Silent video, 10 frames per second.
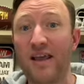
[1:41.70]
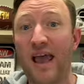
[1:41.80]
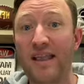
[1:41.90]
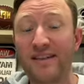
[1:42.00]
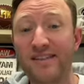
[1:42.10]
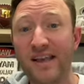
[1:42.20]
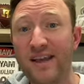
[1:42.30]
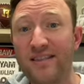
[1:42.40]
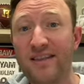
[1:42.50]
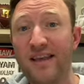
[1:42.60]
And the
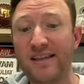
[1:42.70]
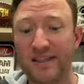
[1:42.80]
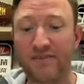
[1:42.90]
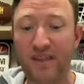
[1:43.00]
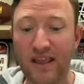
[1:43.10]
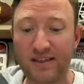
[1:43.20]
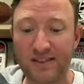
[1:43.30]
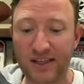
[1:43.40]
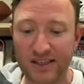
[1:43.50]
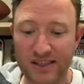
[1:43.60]
second thing is, if they can
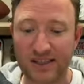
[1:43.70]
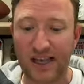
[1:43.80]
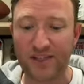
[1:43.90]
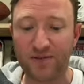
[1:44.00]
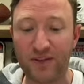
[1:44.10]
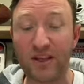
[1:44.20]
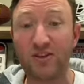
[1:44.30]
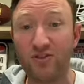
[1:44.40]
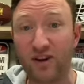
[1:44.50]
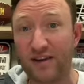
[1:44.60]
successfully
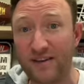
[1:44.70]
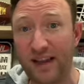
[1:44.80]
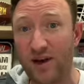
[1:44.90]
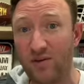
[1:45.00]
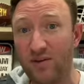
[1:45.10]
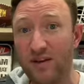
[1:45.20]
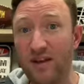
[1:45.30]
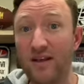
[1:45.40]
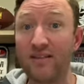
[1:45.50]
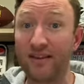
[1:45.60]
shut down
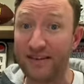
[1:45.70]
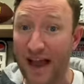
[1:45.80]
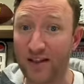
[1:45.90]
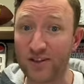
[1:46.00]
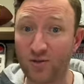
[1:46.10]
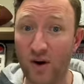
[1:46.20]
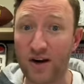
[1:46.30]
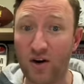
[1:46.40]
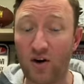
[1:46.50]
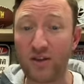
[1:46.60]
the Dallas run
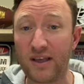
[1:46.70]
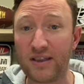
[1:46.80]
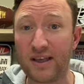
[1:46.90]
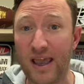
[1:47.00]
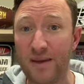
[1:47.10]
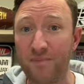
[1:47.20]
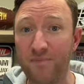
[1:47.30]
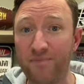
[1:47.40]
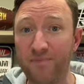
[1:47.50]
early in the game,